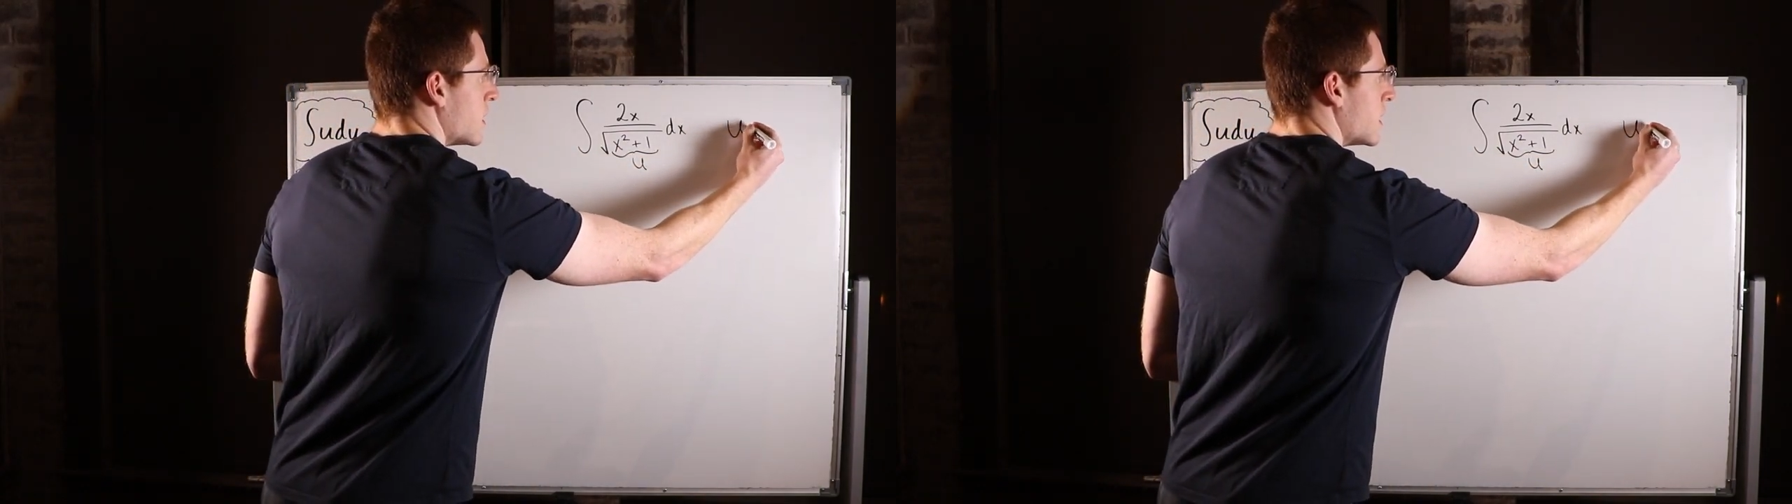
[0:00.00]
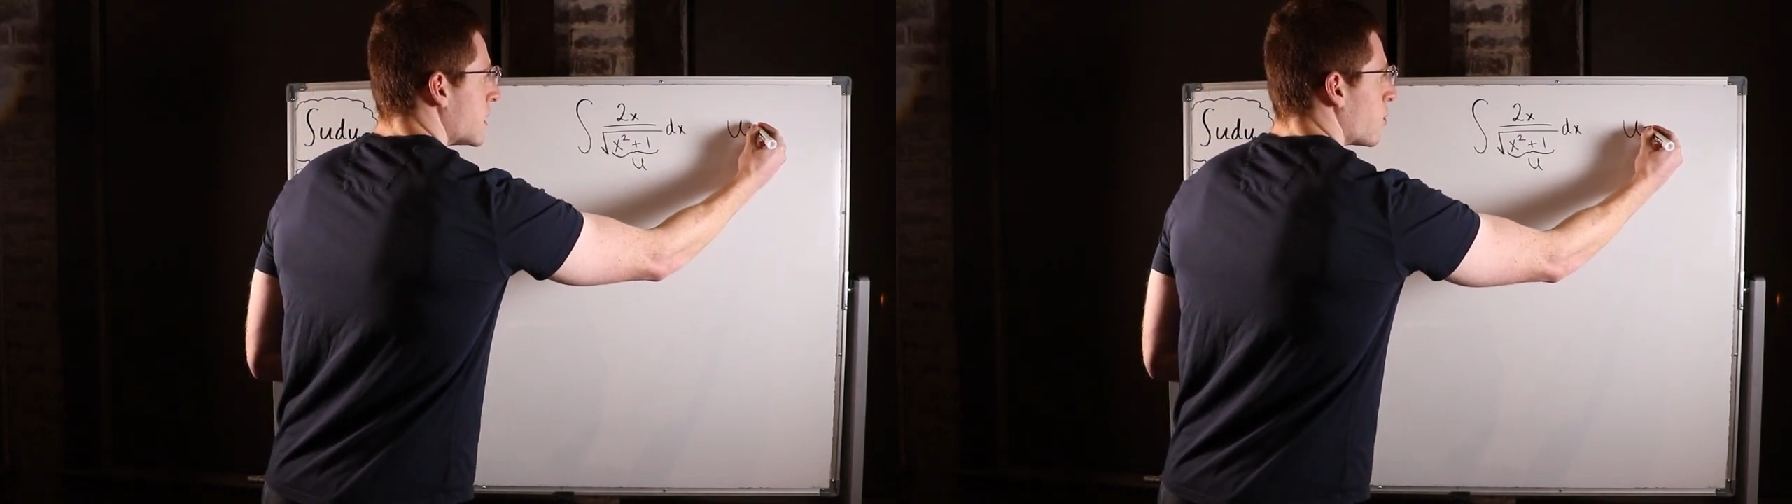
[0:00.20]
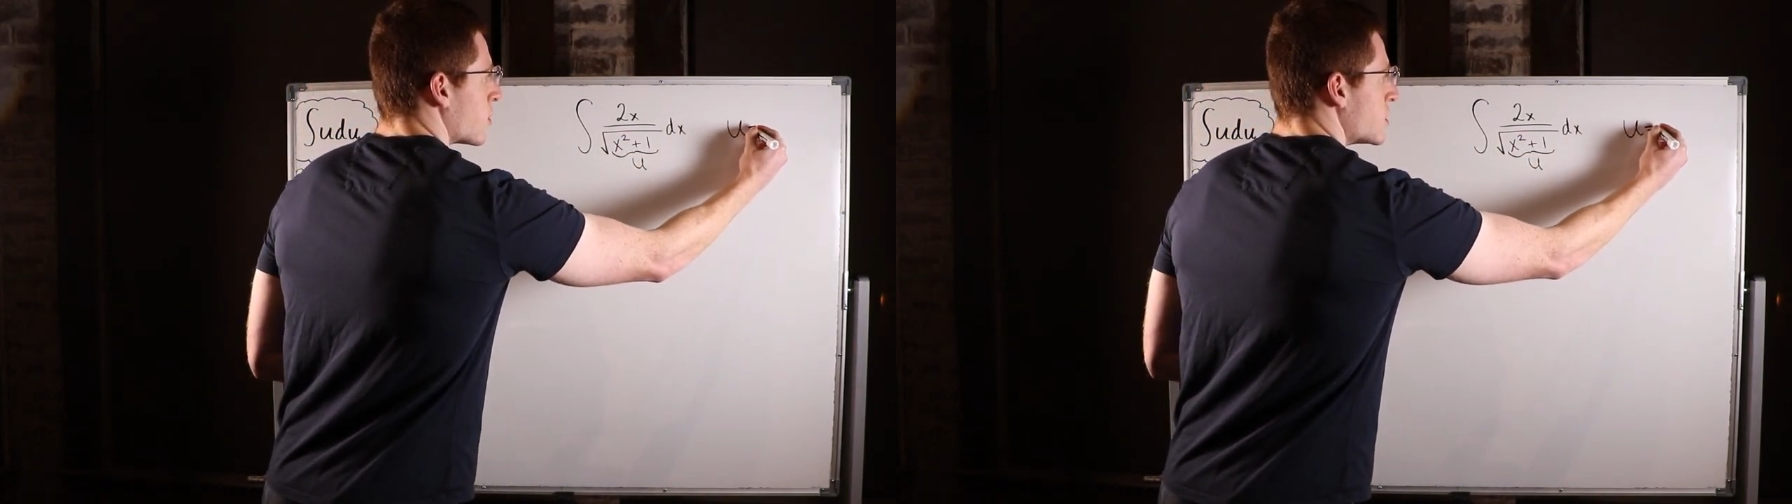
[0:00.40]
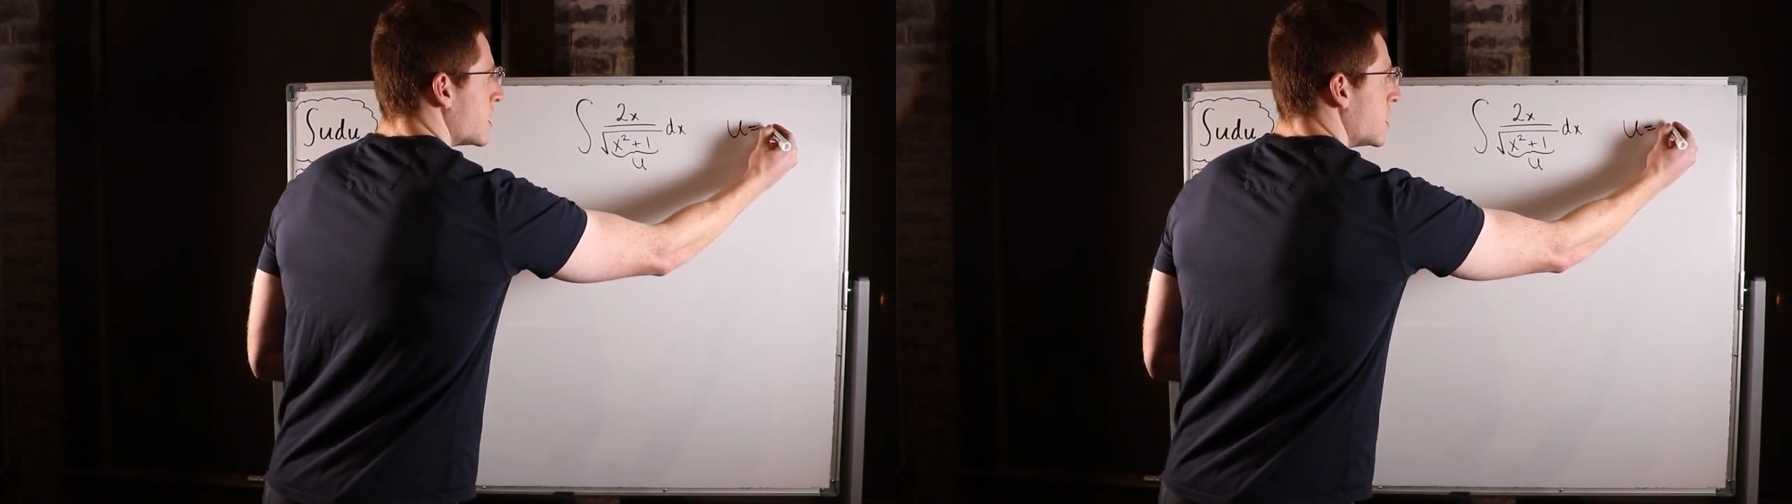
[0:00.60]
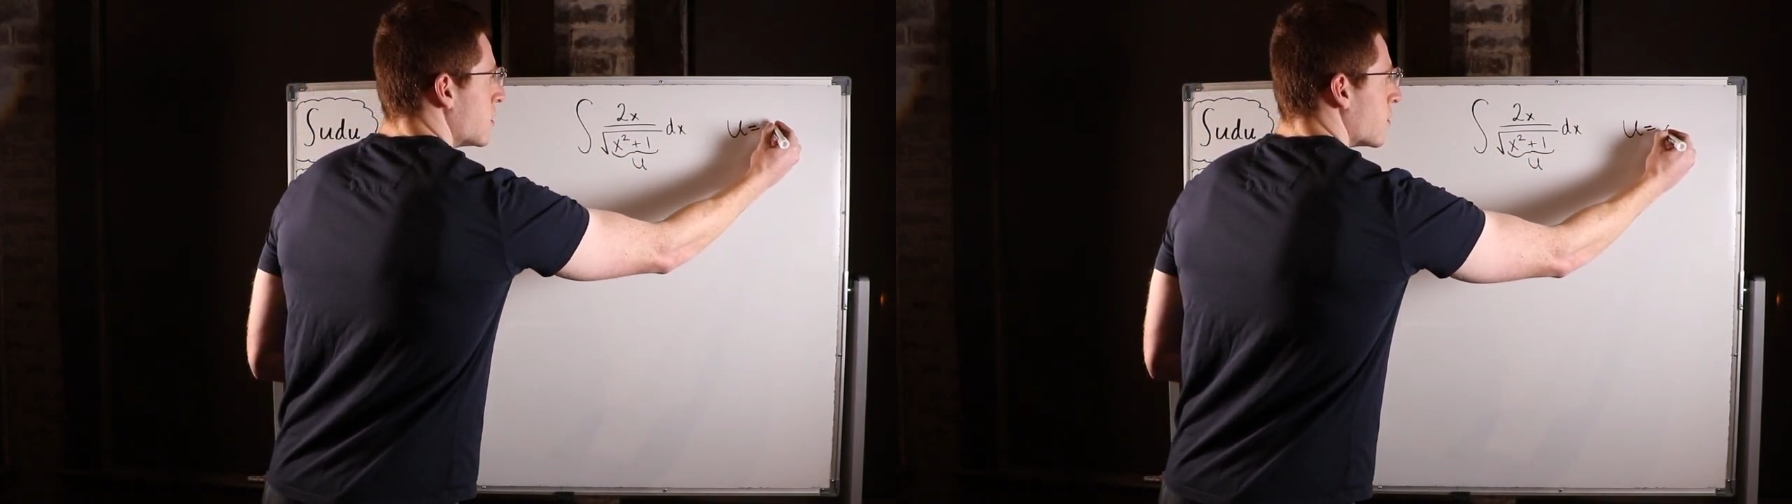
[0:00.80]
equal to
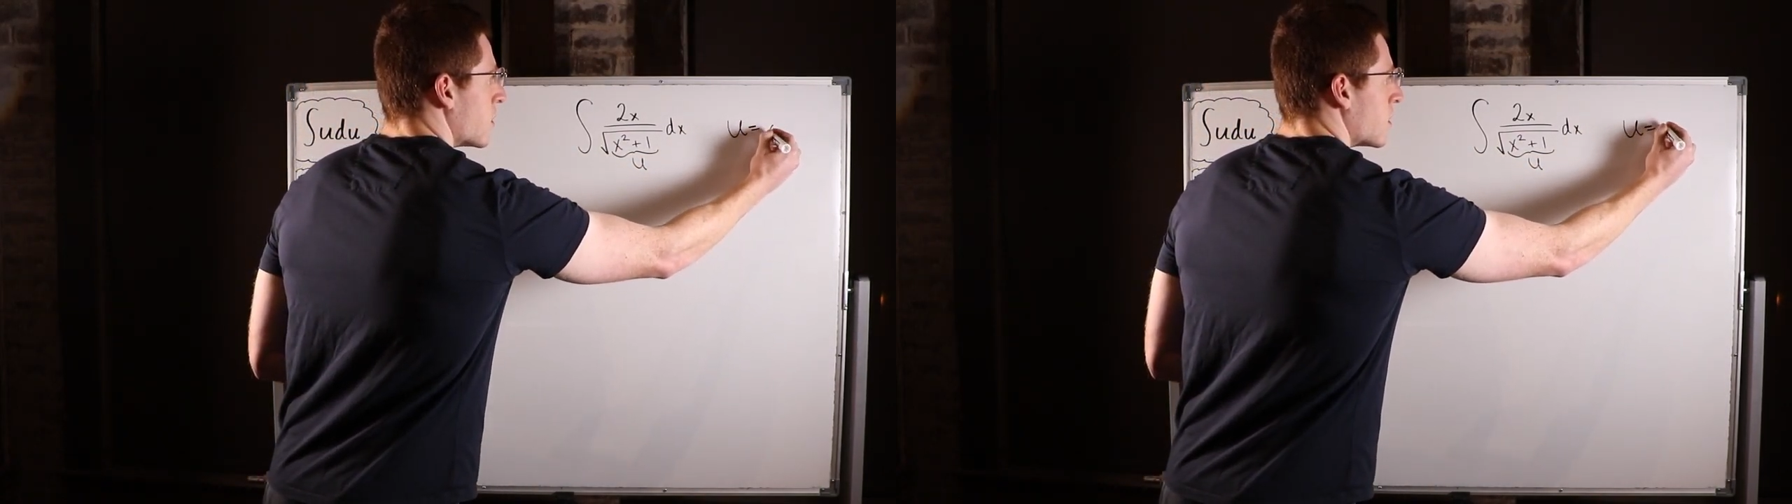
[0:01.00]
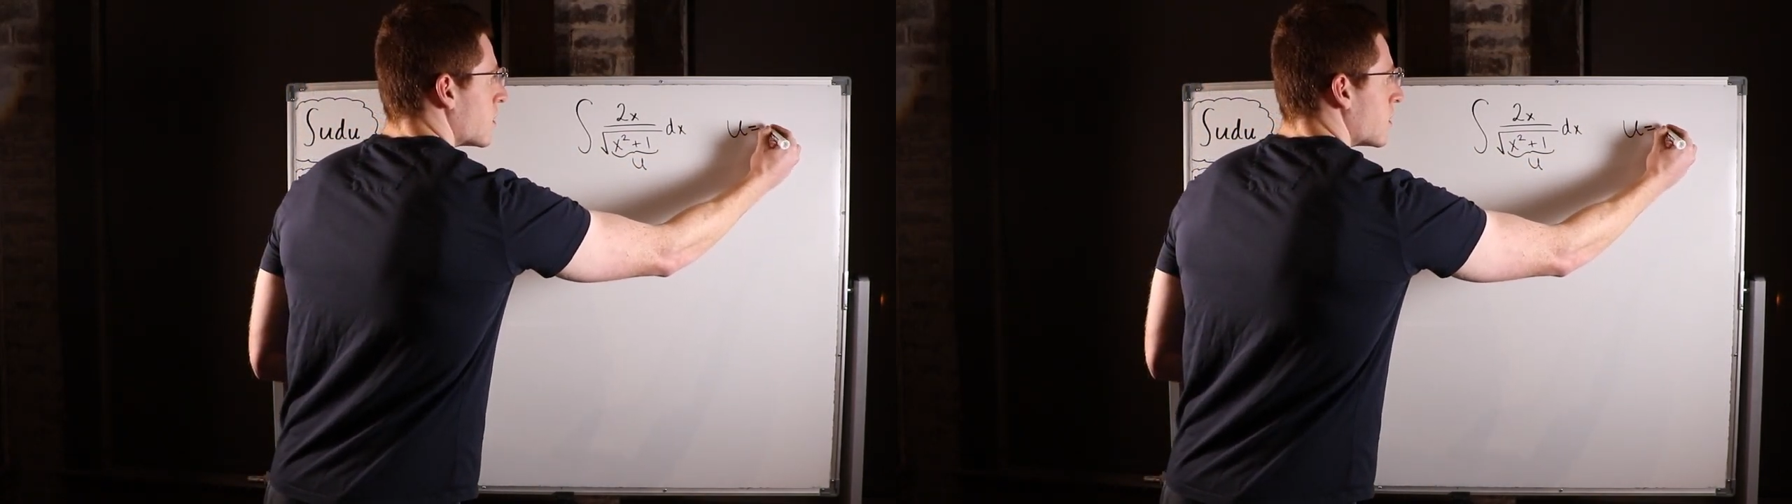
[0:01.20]
u.